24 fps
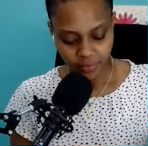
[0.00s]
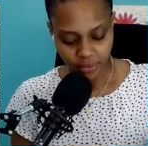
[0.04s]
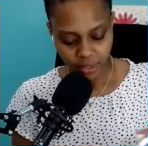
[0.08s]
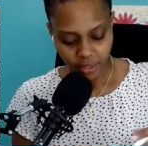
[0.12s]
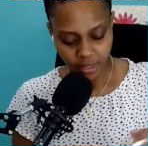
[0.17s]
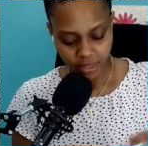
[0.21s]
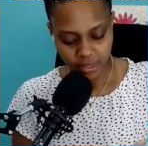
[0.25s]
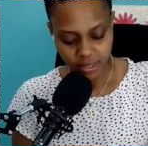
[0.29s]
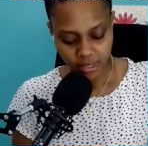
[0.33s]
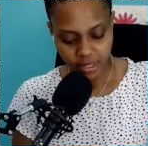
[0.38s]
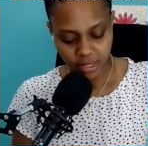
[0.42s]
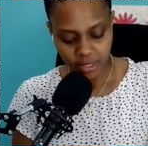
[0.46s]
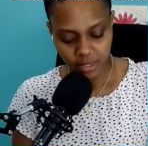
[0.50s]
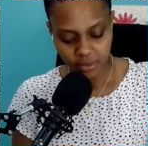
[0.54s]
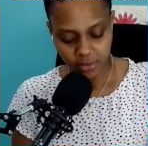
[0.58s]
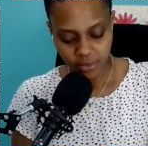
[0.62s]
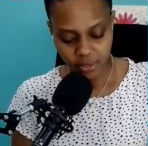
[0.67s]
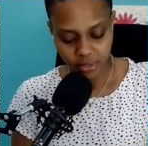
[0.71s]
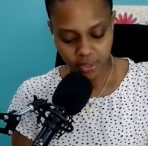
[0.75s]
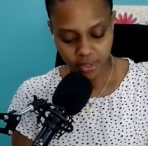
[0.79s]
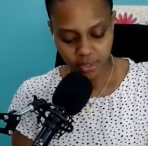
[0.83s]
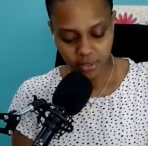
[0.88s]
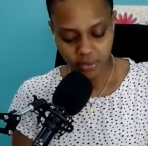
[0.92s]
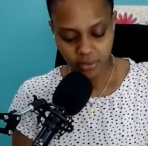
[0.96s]
Frigs, are you
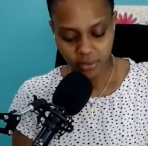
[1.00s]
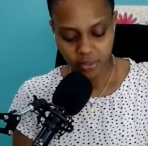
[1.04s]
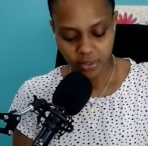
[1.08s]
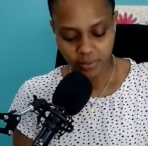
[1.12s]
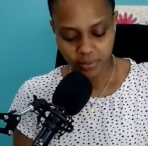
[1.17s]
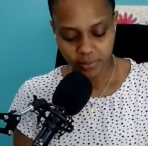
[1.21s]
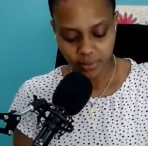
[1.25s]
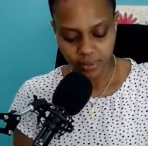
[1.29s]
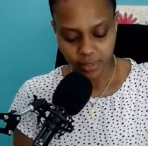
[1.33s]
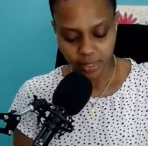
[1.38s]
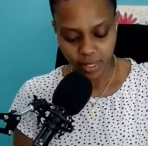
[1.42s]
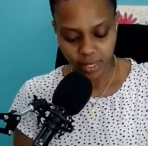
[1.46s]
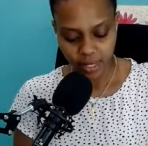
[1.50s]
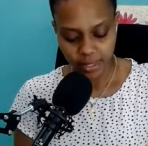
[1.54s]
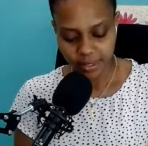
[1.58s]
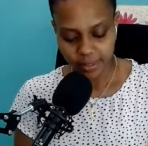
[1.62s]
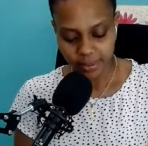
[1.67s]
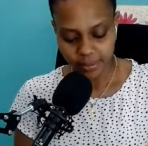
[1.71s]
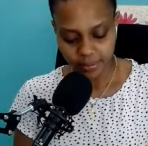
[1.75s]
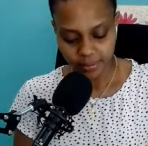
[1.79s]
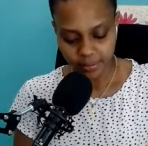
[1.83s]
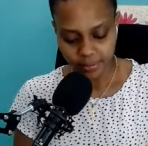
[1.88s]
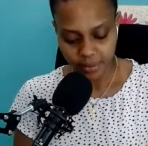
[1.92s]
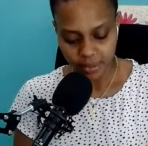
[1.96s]
still on with
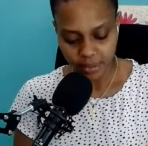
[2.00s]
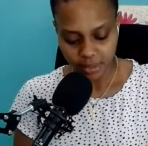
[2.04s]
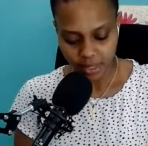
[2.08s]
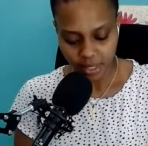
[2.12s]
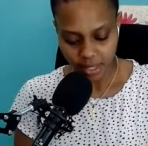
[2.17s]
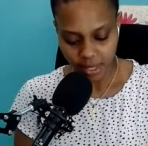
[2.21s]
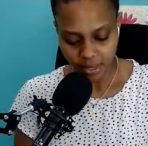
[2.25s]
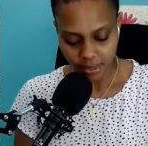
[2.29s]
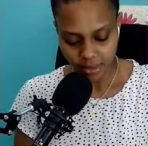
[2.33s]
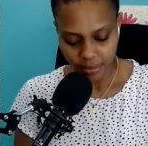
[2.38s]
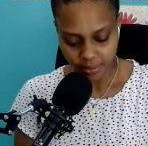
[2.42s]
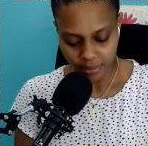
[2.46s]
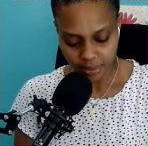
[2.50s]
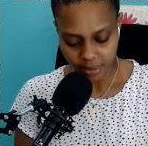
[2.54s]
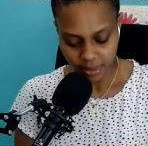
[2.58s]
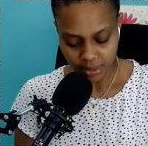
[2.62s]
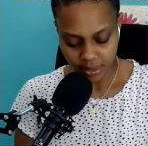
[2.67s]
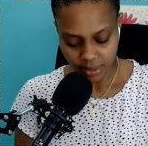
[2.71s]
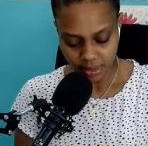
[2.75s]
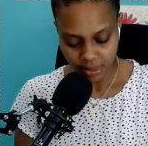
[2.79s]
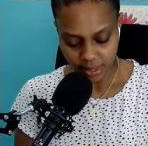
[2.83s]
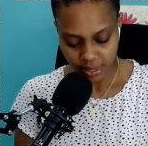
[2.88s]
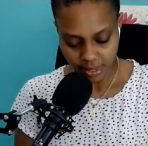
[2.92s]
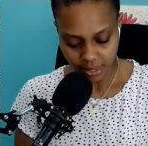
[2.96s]
Karim? Is Karim
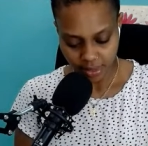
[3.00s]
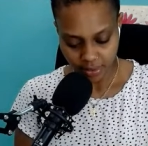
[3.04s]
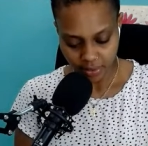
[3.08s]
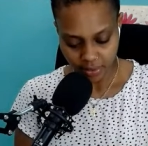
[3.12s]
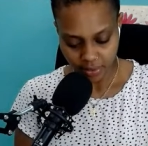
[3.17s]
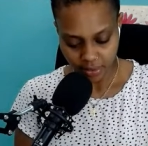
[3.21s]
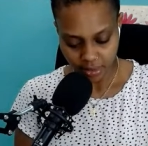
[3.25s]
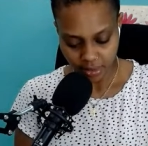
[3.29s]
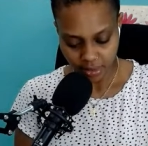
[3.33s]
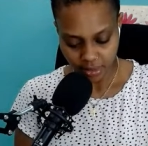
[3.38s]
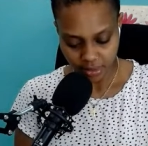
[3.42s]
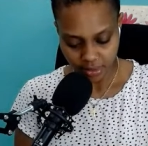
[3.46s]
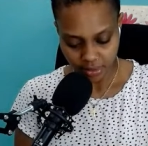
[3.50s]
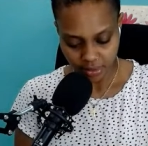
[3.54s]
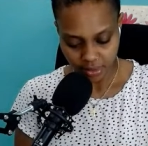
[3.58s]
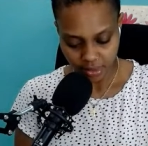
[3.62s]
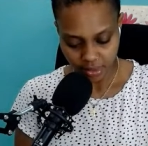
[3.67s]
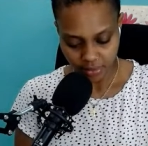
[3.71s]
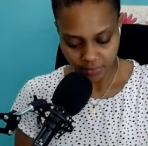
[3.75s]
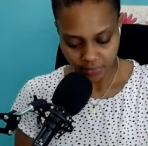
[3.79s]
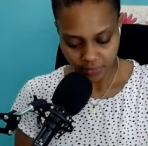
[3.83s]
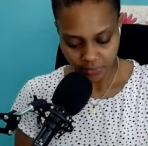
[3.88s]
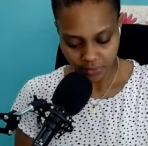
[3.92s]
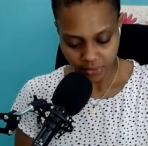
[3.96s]
still here or he's
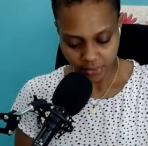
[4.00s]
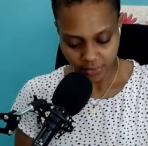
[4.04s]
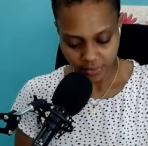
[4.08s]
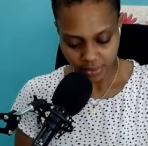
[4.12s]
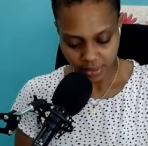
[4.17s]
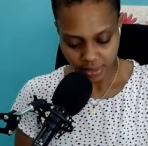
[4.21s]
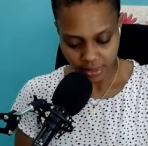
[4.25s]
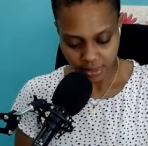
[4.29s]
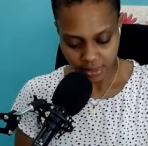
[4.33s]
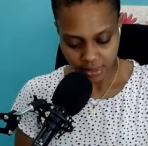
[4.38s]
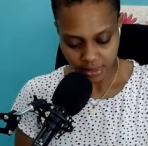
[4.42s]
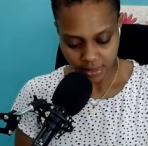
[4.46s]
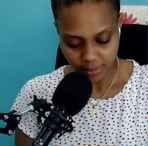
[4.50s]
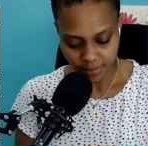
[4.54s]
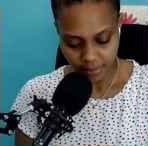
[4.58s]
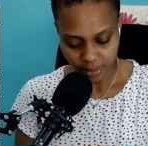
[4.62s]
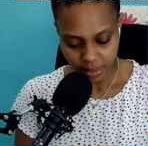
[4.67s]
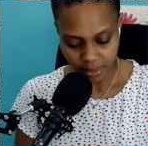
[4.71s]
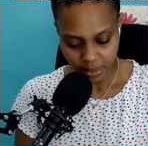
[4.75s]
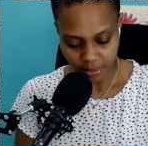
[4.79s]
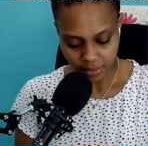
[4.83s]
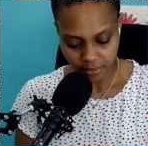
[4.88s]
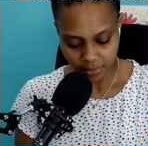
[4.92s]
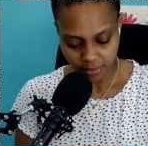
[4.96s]
off to sleep
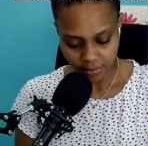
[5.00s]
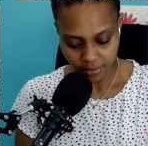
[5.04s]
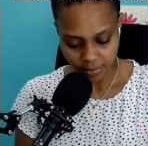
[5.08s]
now?